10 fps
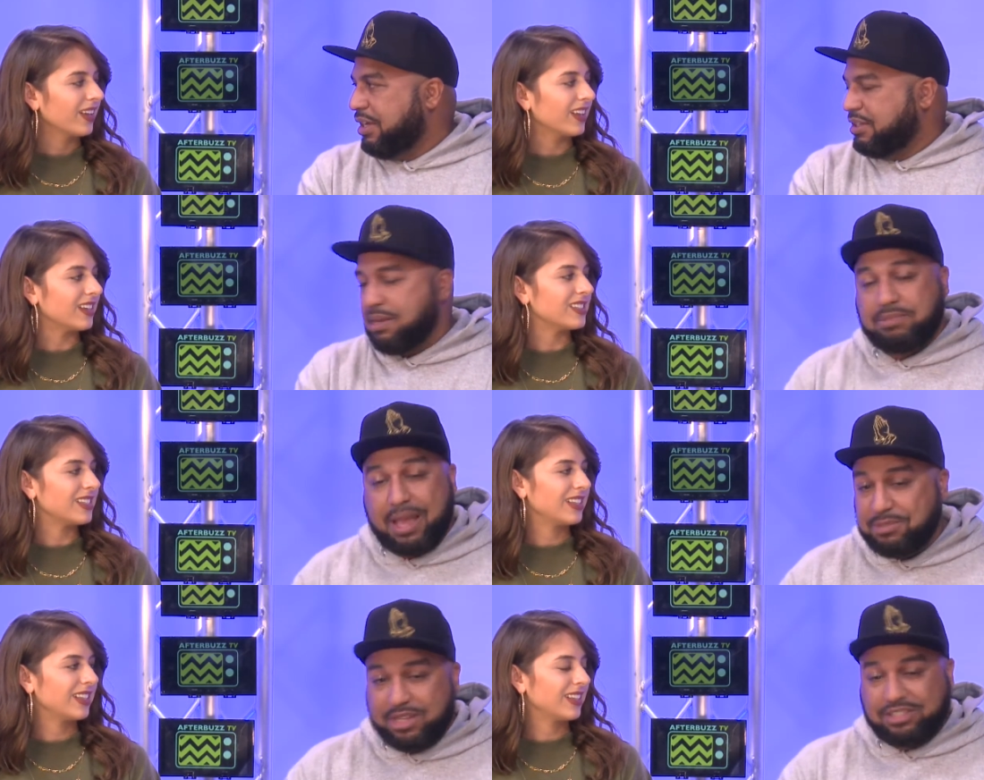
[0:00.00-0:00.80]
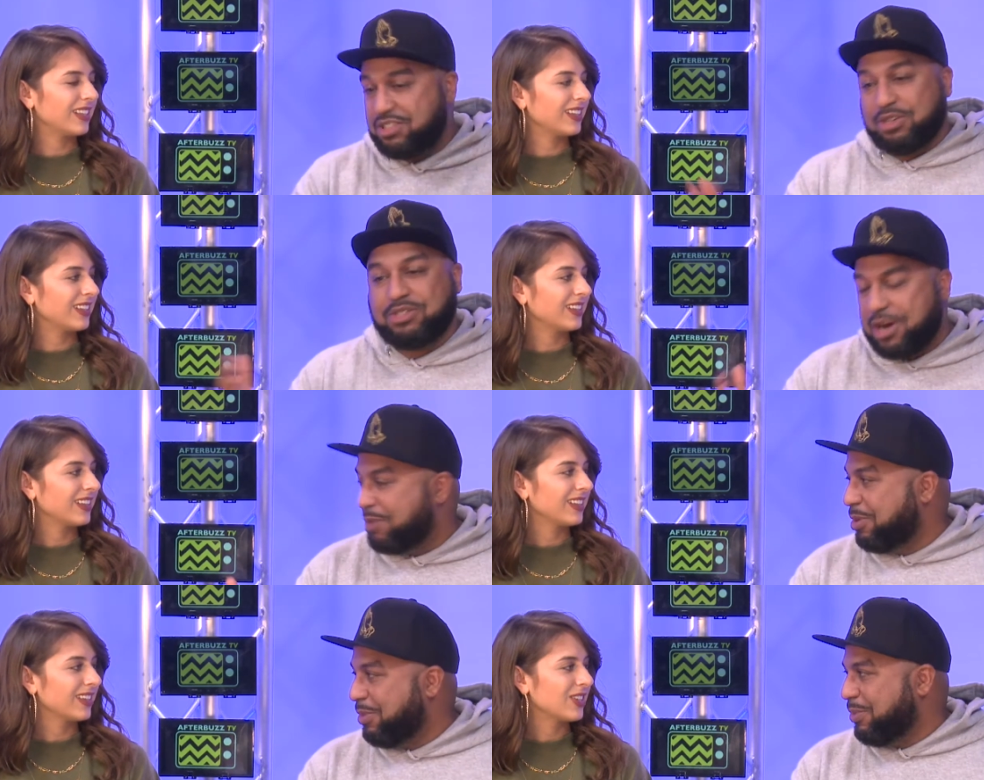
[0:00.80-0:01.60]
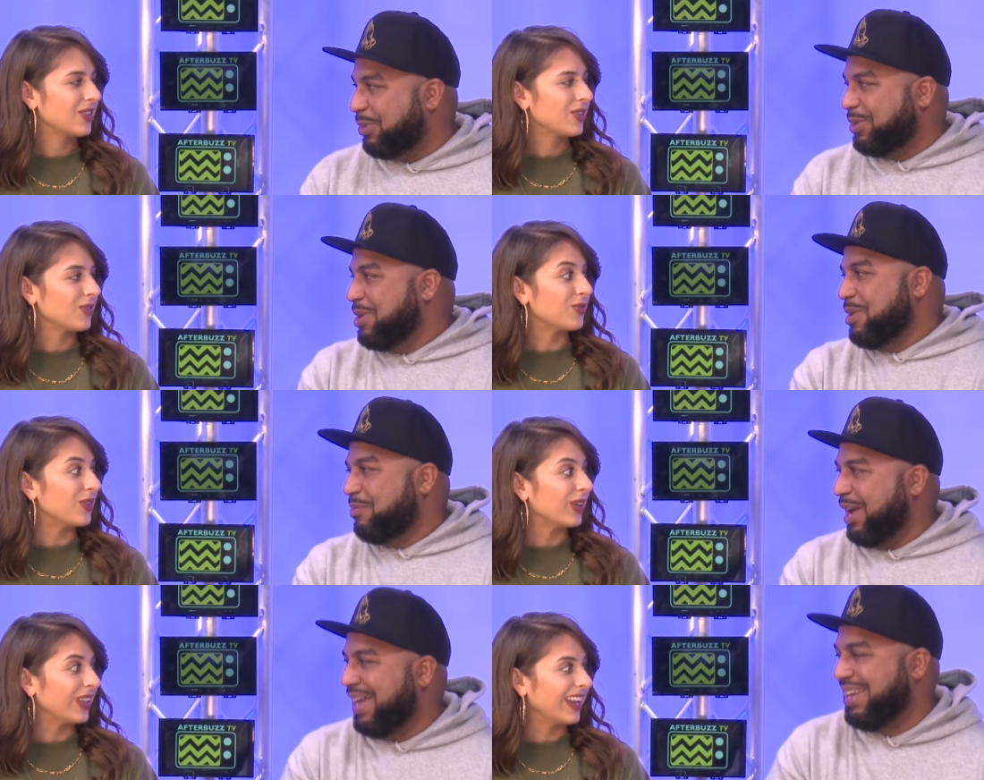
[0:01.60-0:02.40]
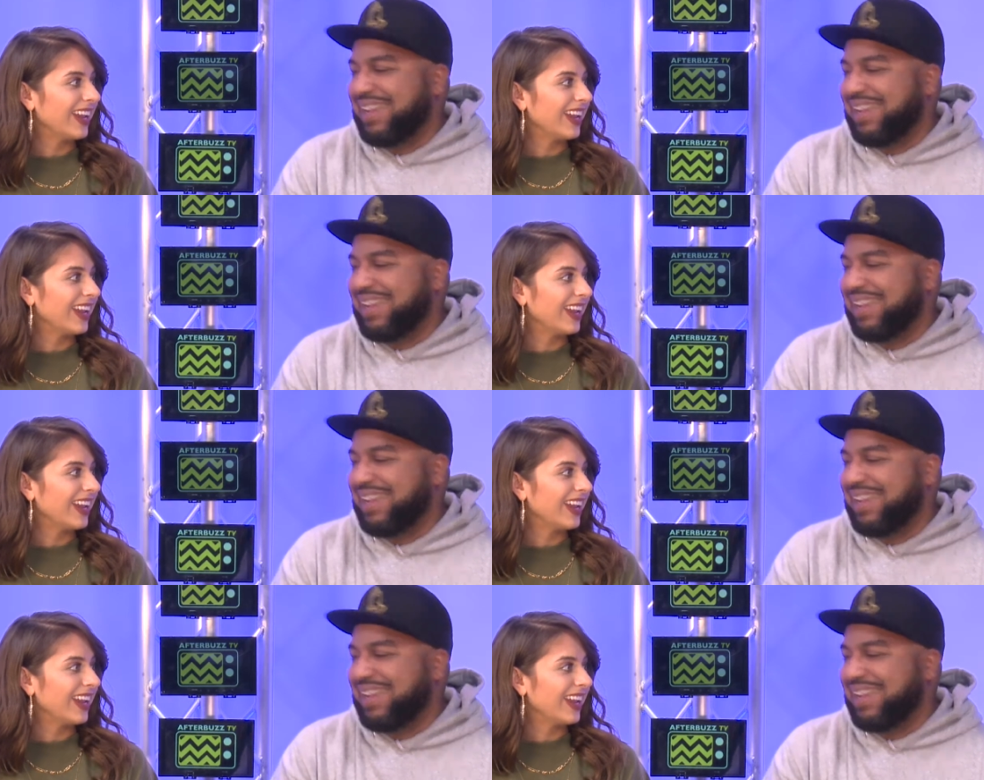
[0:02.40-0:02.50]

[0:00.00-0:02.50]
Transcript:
Speaker 1: Sometimes they're still terrible people. Really?